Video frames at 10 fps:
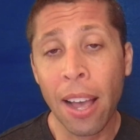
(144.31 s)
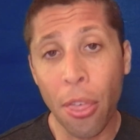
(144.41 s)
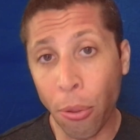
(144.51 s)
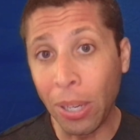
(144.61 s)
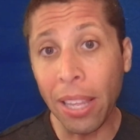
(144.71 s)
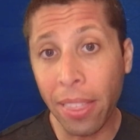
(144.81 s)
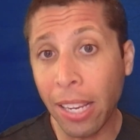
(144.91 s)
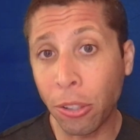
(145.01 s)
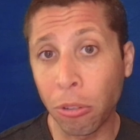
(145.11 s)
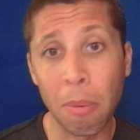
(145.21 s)
Three
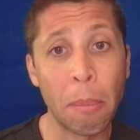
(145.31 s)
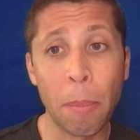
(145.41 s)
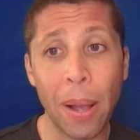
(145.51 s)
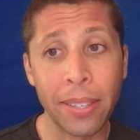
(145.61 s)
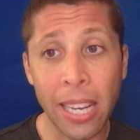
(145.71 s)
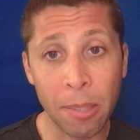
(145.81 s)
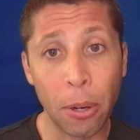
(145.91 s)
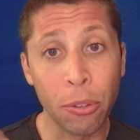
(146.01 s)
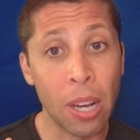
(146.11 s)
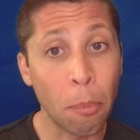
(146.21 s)
things to remember about
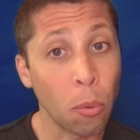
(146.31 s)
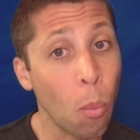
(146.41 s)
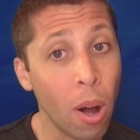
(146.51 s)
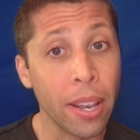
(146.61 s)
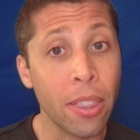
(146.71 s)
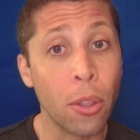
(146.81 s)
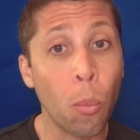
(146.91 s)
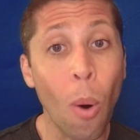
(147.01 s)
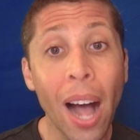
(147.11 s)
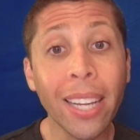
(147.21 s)
Desmos. Number one, the
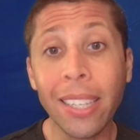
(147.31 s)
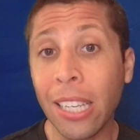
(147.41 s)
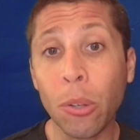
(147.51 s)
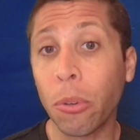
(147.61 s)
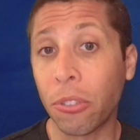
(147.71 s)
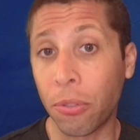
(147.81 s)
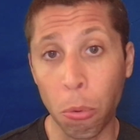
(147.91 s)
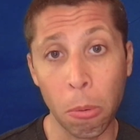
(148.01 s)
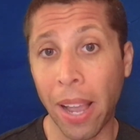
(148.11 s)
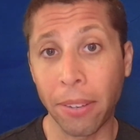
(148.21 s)
y equals
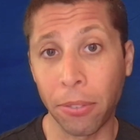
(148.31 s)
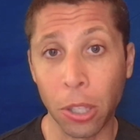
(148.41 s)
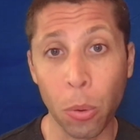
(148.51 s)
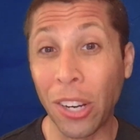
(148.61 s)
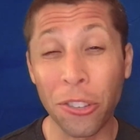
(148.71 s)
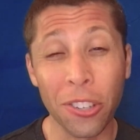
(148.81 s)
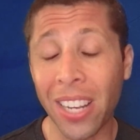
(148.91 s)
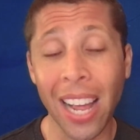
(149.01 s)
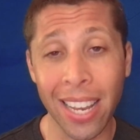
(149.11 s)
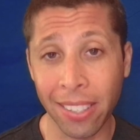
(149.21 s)
format for an equation is
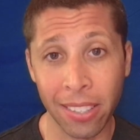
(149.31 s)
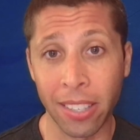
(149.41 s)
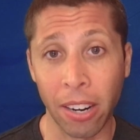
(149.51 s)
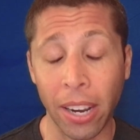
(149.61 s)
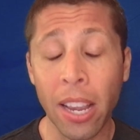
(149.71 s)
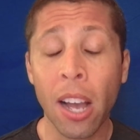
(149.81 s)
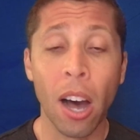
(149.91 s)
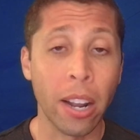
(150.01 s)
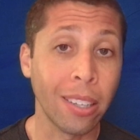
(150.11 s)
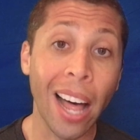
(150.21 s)
not necessary.
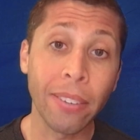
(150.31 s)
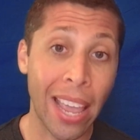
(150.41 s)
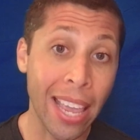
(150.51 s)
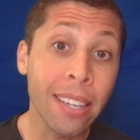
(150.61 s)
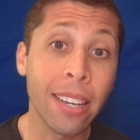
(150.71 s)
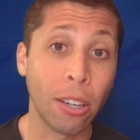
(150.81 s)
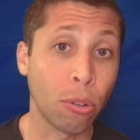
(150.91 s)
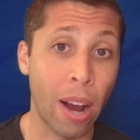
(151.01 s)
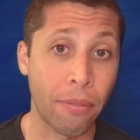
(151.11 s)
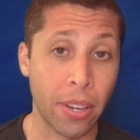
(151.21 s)
On a lot of handheld
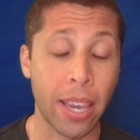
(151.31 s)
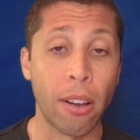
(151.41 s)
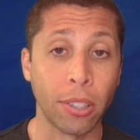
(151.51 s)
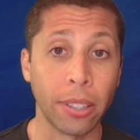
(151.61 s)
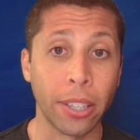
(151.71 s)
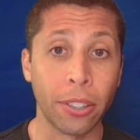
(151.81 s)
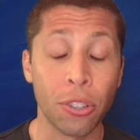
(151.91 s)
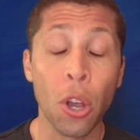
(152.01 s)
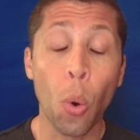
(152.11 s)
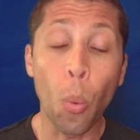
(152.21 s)
graphing calculators,
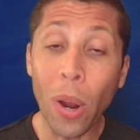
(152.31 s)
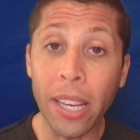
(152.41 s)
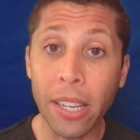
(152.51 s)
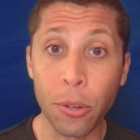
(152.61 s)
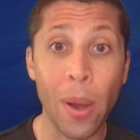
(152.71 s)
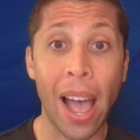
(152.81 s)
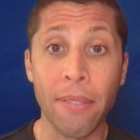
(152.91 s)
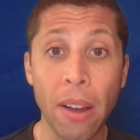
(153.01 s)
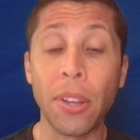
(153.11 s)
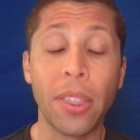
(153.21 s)
we need to have
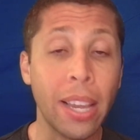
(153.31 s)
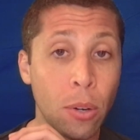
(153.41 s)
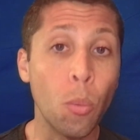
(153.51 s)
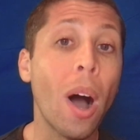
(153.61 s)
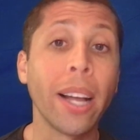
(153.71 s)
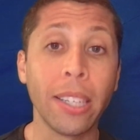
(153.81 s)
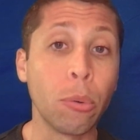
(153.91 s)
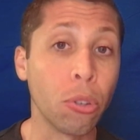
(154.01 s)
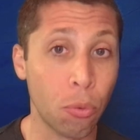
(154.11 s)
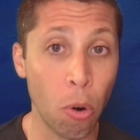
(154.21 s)
everything in y
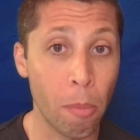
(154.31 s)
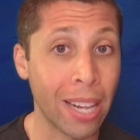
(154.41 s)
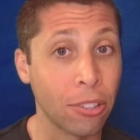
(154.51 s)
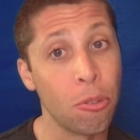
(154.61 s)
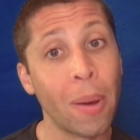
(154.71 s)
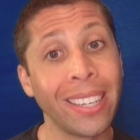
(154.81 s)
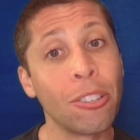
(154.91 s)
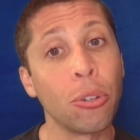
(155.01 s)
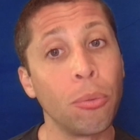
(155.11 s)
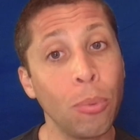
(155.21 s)
equals format, so you might need
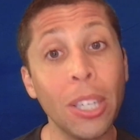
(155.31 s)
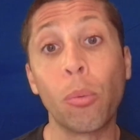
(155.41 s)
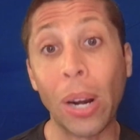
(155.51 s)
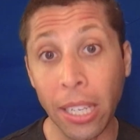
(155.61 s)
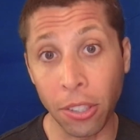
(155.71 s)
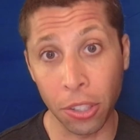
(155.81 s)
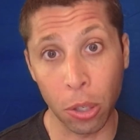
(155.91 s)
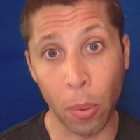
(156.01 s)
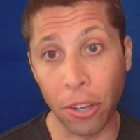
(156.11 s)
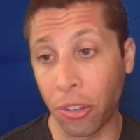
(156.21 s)
to rearrange an
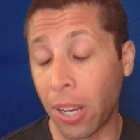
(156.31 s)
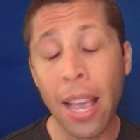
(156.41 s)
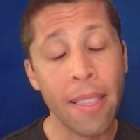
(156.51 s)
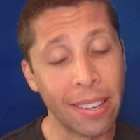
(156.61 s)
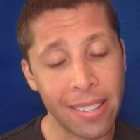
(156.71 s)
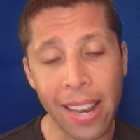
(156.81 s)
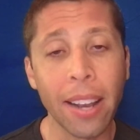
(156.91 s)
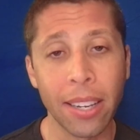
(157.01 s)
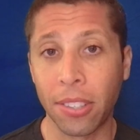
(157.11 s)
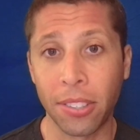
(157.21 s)
equation that is not
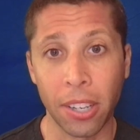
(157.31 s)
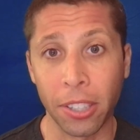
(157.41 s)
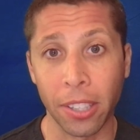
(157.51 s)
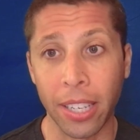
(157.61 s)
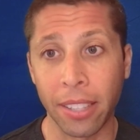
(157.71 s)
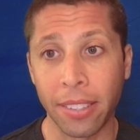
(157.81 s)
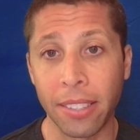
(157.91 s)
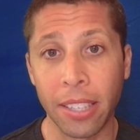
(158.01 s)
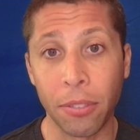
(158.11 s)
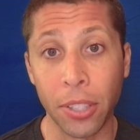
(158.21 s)
necessary on the
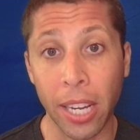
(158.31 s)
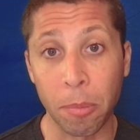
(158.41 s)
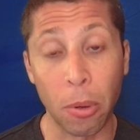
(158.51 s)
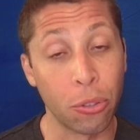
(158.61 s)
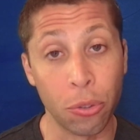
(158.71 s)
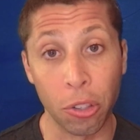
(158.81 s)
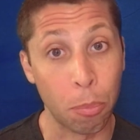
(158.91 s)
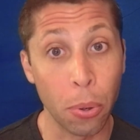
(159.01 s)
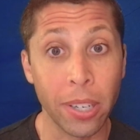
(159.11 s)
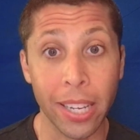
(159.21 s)
SAT for Desmos, so just
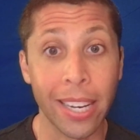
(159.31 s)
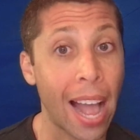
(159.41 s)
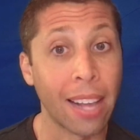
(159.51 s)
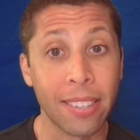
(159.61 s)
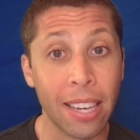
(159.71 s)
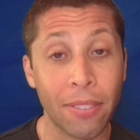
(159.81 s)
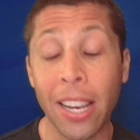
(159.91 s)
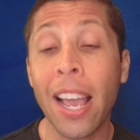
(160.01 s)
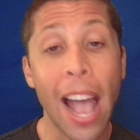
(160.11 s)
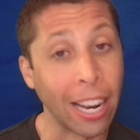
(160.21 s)
put it in as given
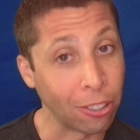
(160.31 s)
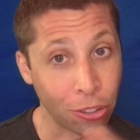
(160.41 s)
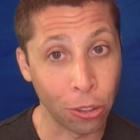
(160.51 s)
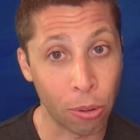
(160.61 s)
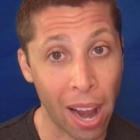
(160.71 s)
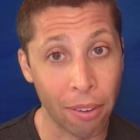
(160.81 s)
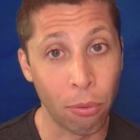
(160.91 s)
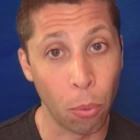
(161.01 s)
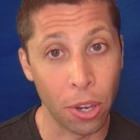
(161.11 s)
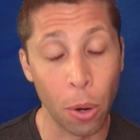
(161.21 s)
and it'll still graph
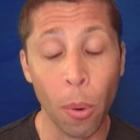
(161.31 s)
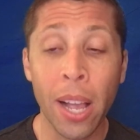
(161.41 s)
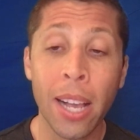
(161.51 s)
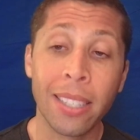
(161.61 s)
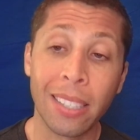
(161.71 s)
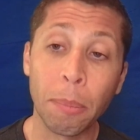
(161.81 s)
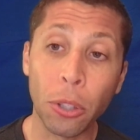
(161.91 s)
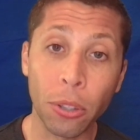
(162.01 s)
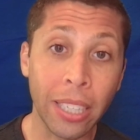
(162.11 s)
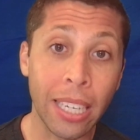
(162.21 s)
for you.
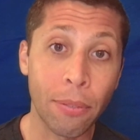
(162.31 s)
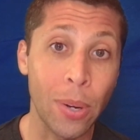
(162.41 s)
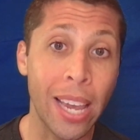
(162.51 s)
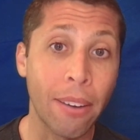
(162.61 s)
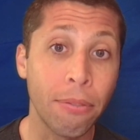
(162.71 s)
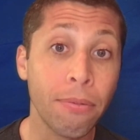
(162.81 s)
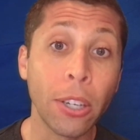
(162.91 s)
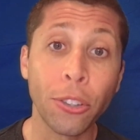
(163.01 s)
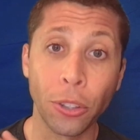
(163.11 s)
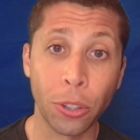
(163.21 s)
Similarly, if we have
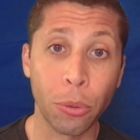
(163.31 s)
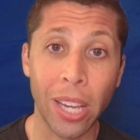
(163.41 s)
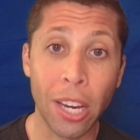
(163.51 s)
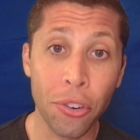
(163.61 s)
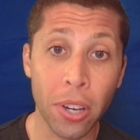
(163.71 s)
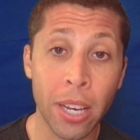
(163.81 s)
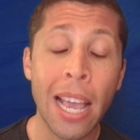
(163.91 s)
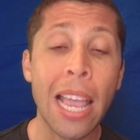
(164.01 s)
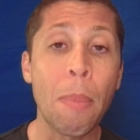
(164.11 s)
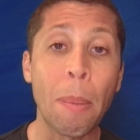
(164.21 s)
function notation,
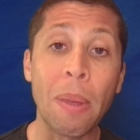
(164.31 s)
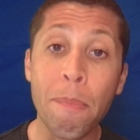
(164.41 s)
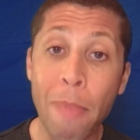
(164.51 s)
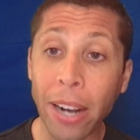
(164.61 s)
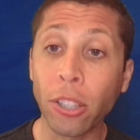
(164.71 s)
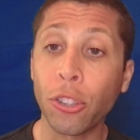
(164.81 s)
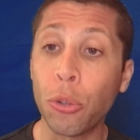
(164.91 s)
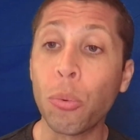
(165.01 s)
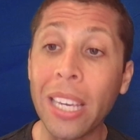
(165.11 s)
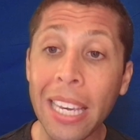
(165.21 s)
it might be better
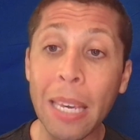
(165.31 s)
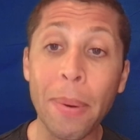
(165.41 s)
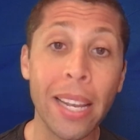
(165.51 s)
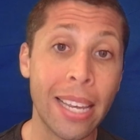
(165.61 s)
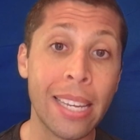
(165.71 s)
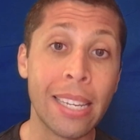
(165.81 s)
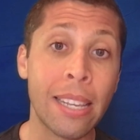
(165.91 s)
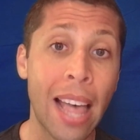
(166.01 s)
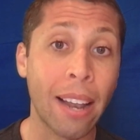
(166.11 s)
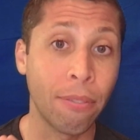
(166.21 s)
to keep it in
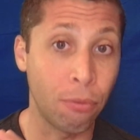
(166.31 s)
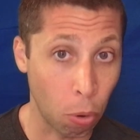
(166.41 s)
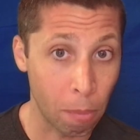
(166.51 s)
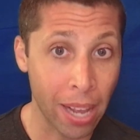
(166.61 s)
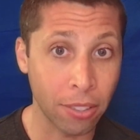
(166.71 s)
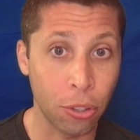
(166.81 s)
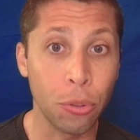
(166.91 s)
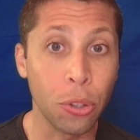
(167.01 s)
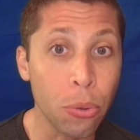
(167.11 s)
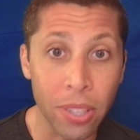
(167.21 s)
that format, to
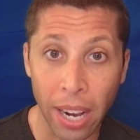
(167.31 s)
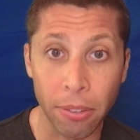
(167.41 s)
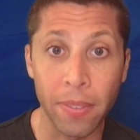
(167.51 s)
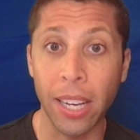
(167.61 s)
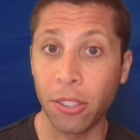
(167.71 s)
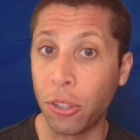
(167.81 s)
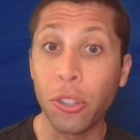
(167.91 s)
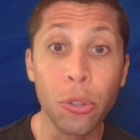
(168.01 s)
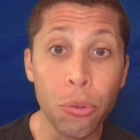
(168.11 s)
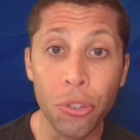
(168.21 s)
use f of x, to
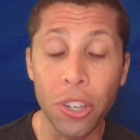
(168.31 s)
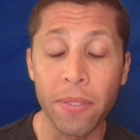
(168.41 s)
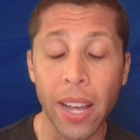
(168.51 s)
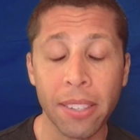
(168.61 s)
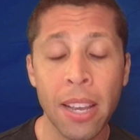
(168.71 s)
use g of x.